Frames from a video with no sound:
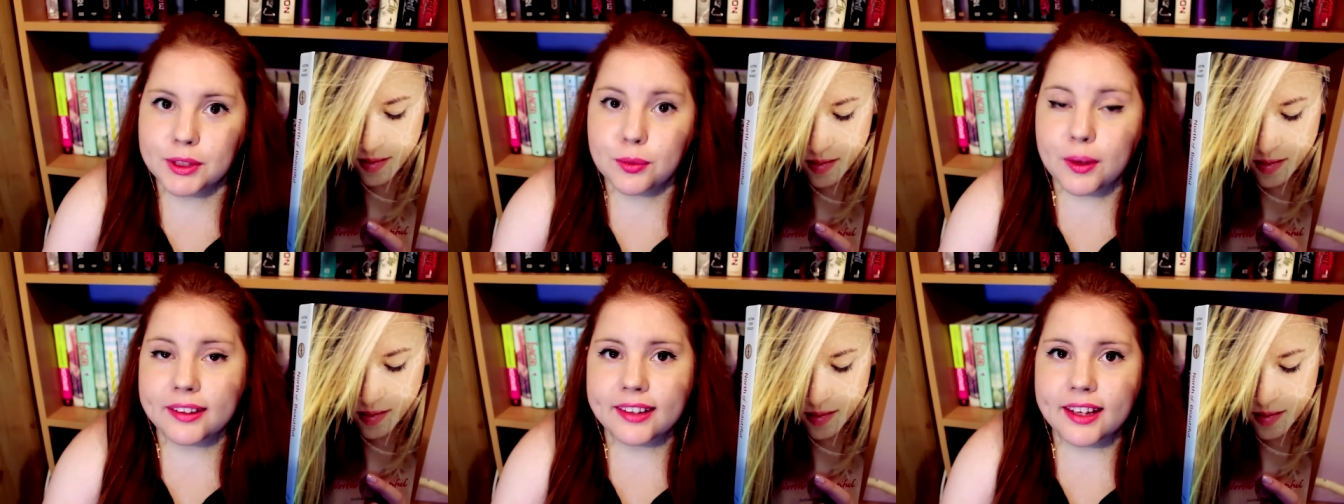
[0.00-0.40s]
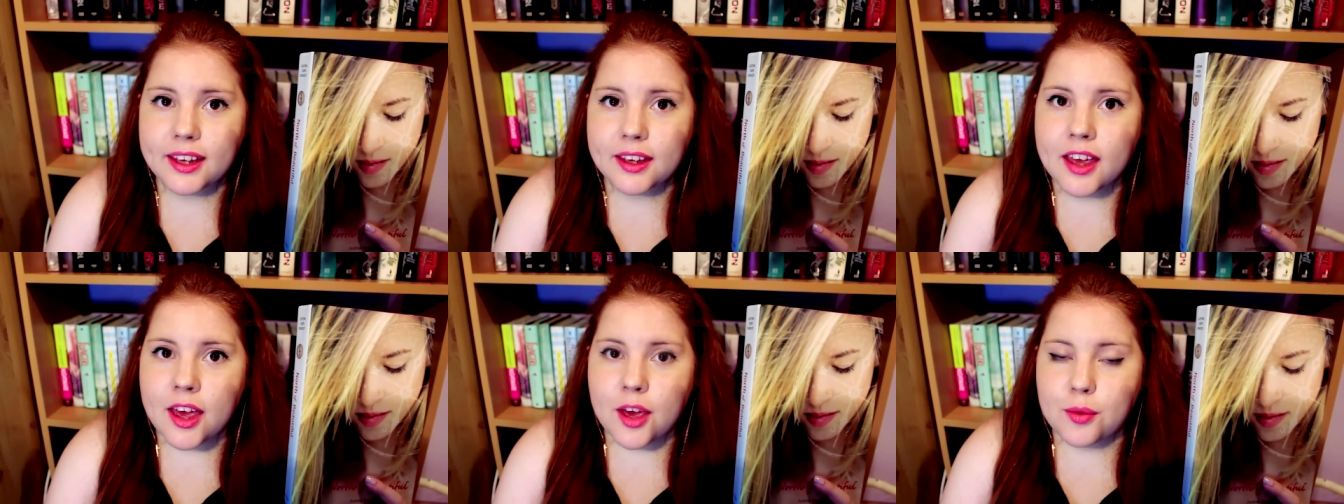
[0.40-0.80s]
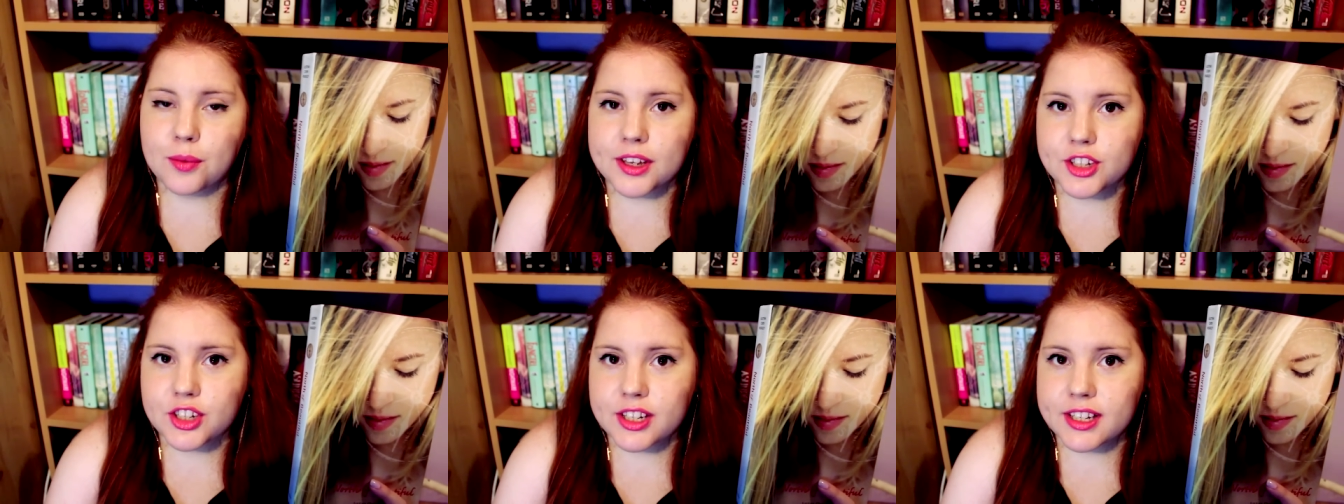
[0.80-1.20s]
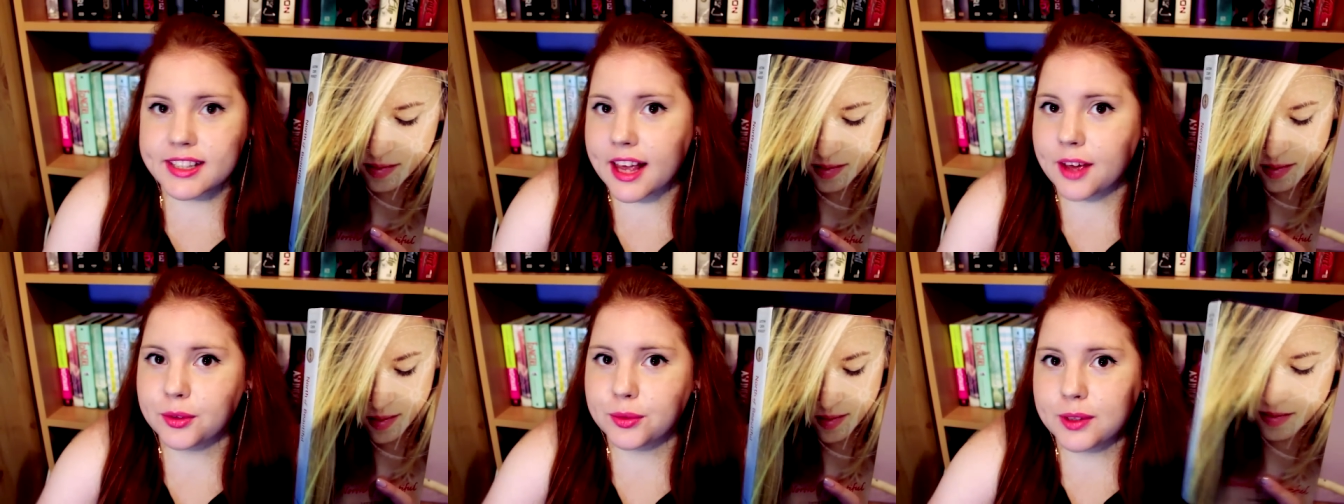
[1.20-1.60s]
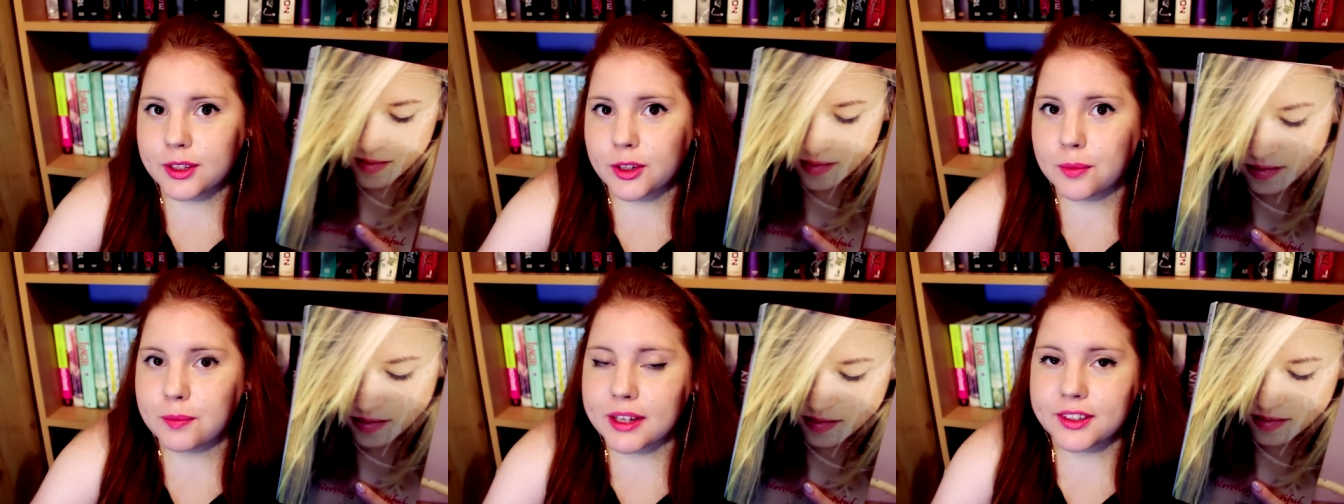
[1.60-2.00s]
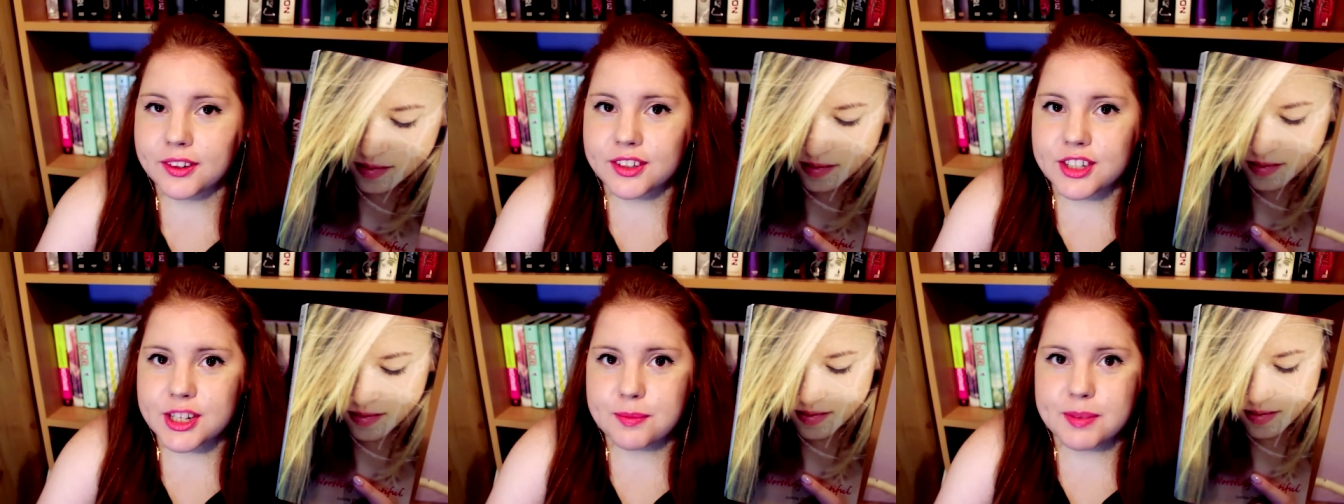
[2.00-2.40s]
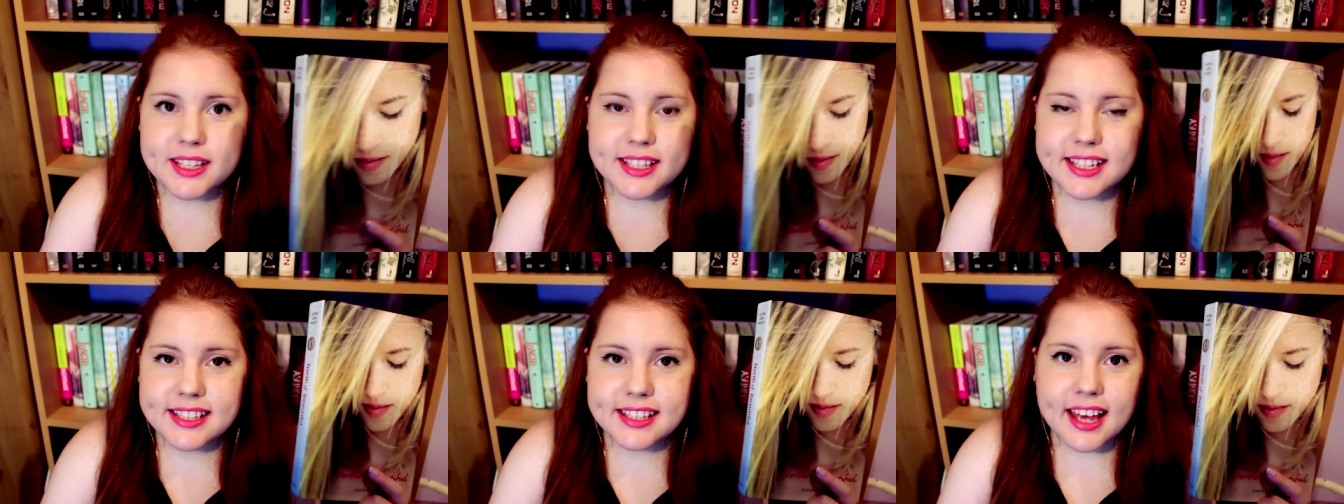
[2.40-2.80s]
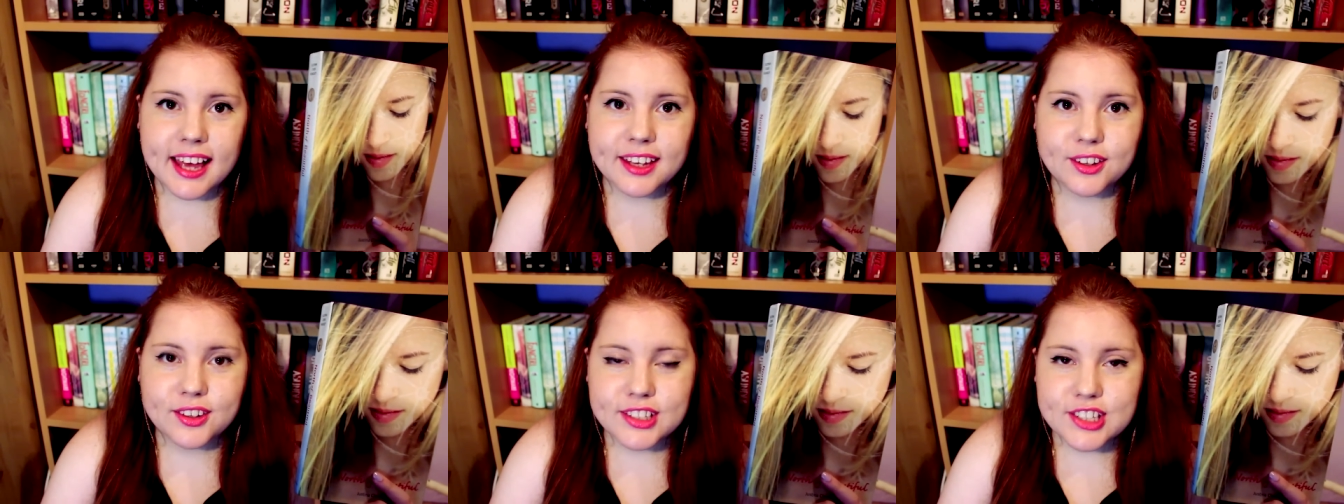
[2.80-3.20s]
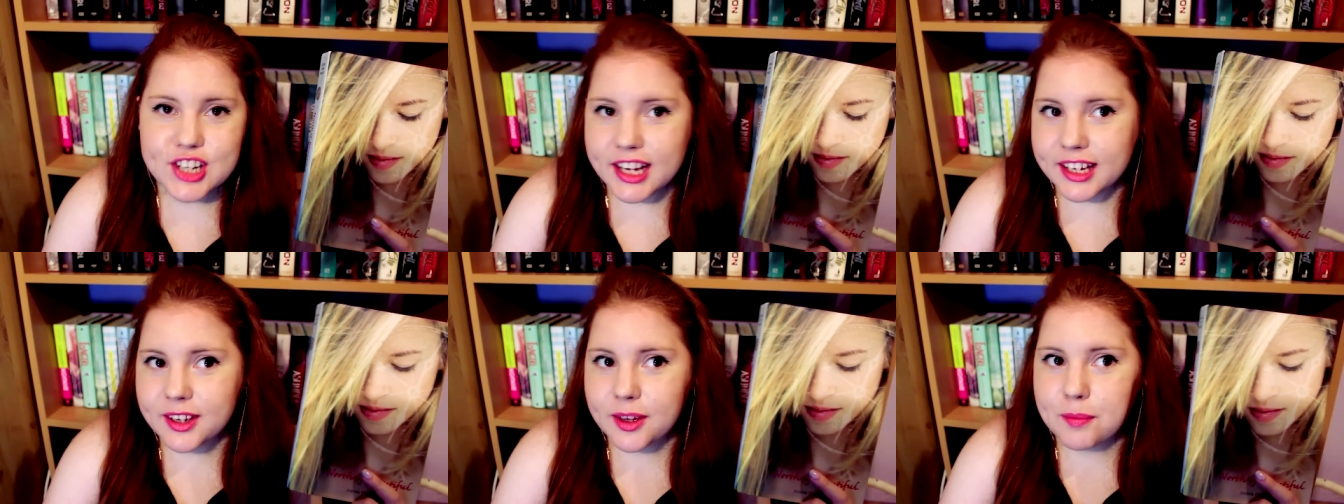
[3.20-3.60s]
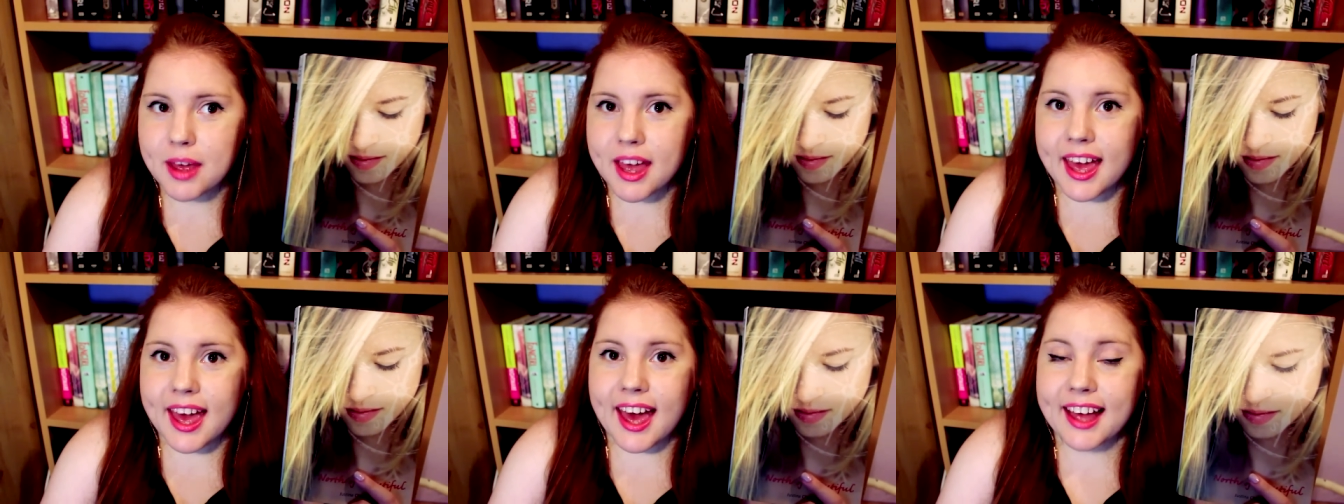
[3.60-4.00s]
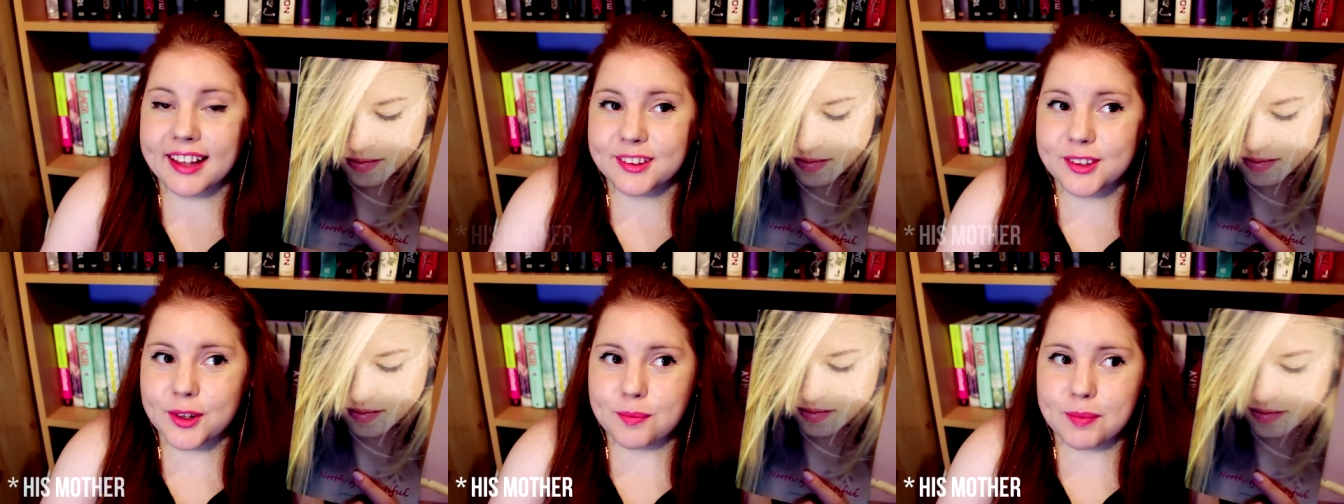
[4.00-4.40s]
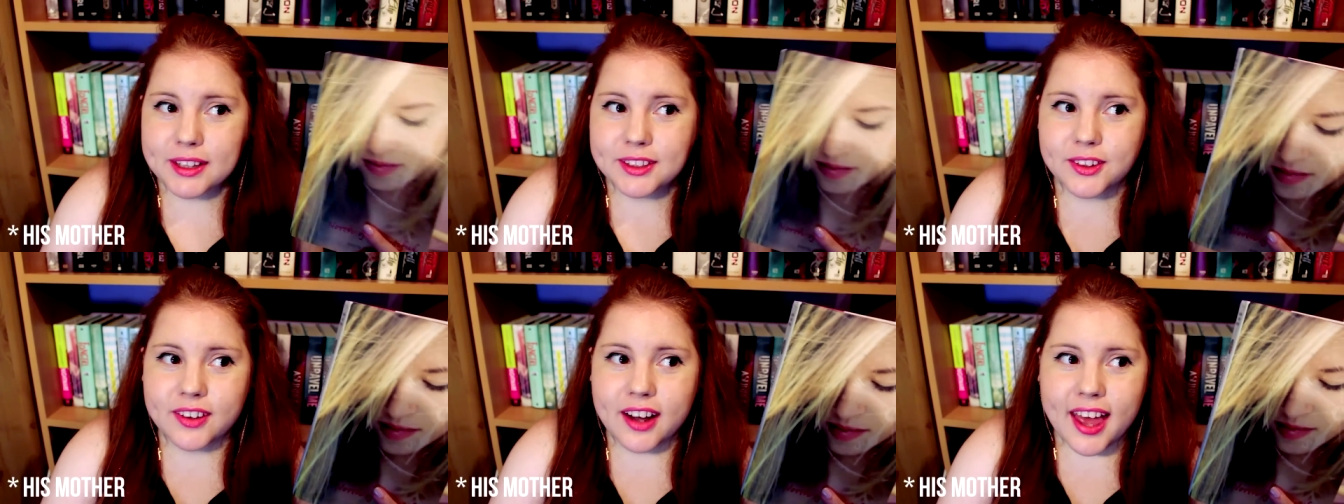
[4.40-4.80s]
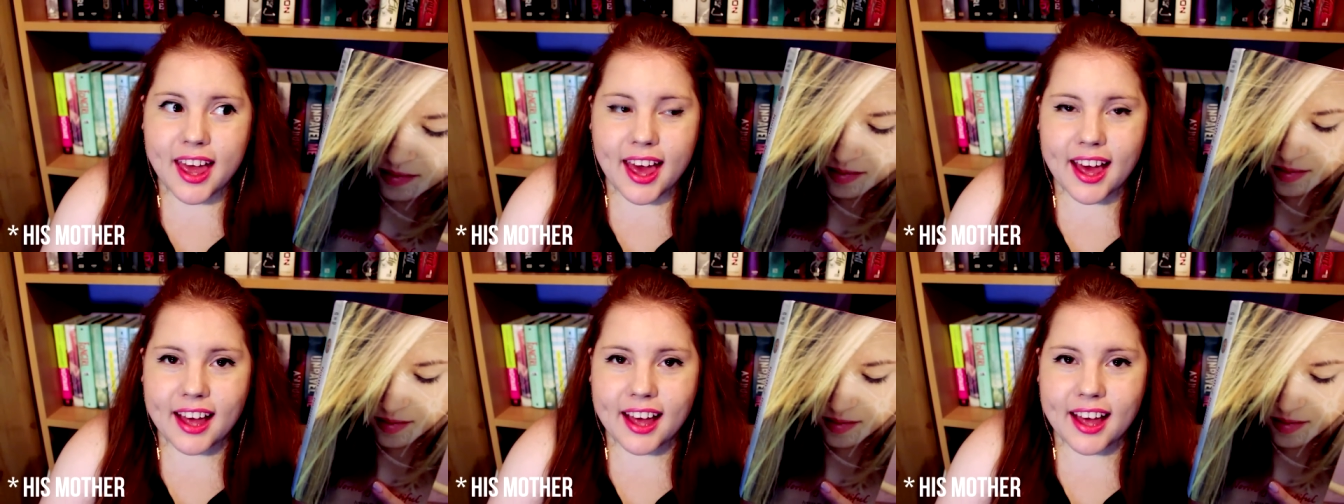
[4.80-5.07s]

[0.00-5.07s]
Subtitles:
But one day when she's out with her mother, she meets this guy called Jacob and her mother,